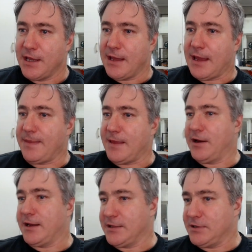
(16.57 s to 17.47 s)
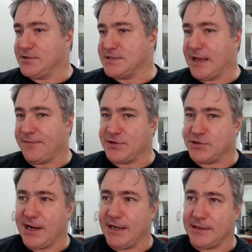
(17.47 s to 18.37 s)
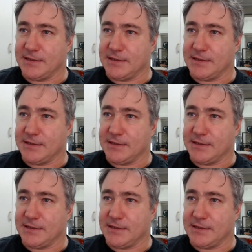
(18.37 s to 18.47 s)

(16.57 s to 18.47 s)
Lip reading: and then I can use that for training.